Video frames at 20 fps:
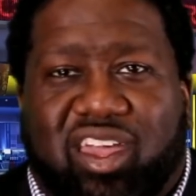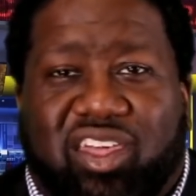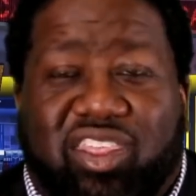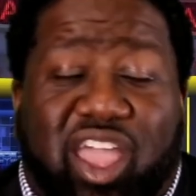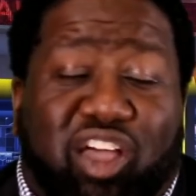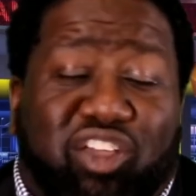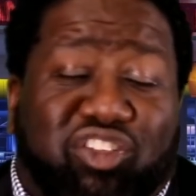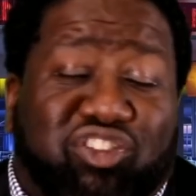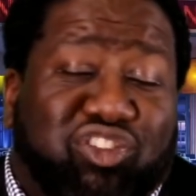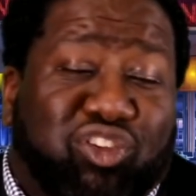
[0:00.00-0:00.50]

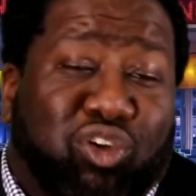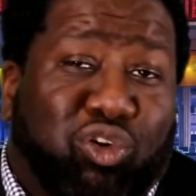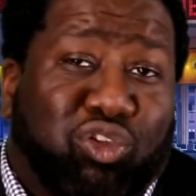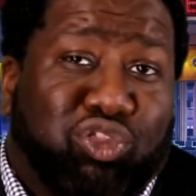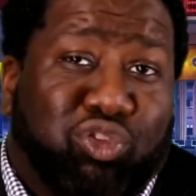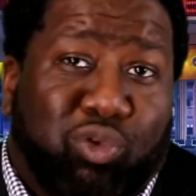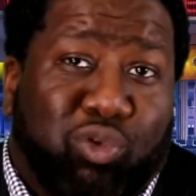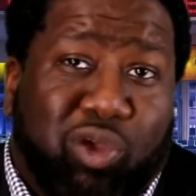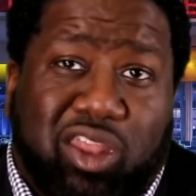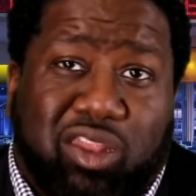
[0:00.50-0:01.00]
They are so
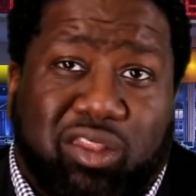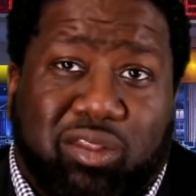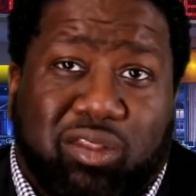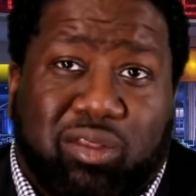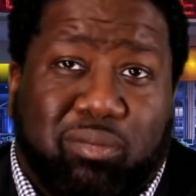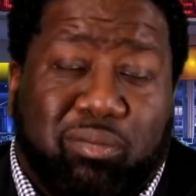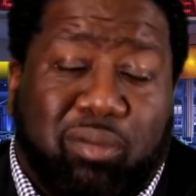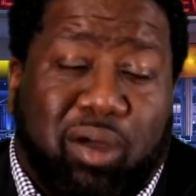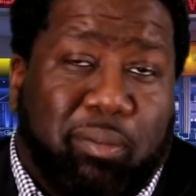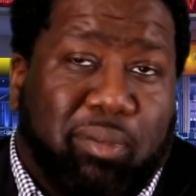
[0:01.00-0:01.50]
threatened
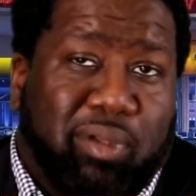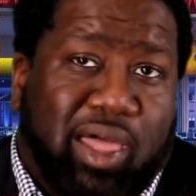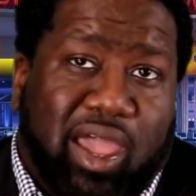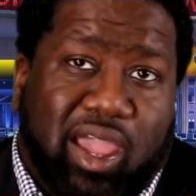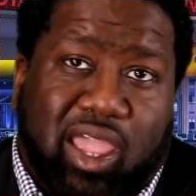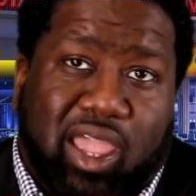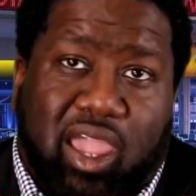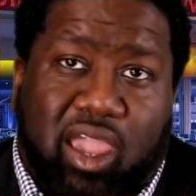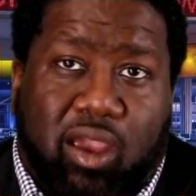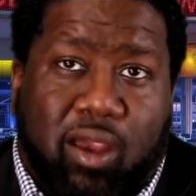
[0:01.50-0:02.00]
by
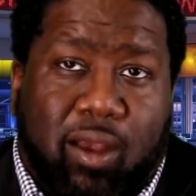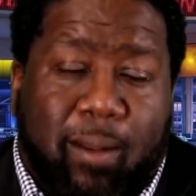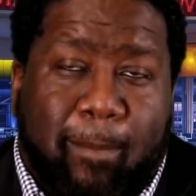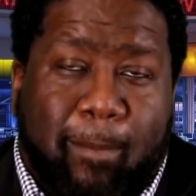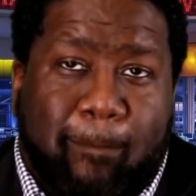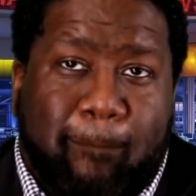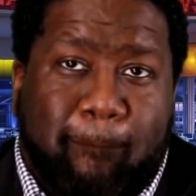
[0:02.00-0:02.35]
black hair.